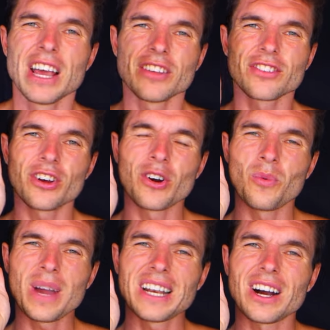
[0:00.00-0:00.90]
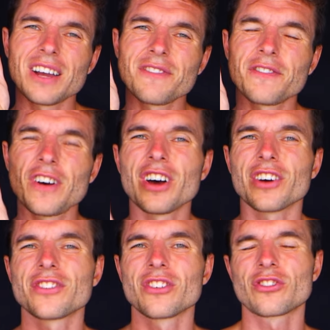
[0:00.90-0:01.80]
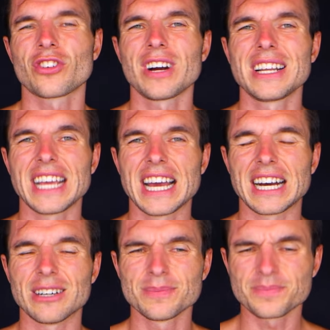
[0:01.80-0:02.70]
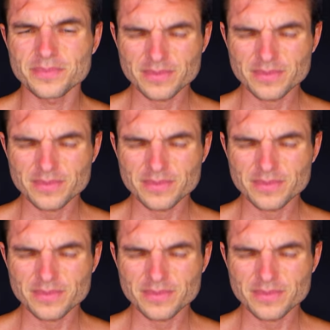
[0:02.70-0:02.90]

So when I first tried it out,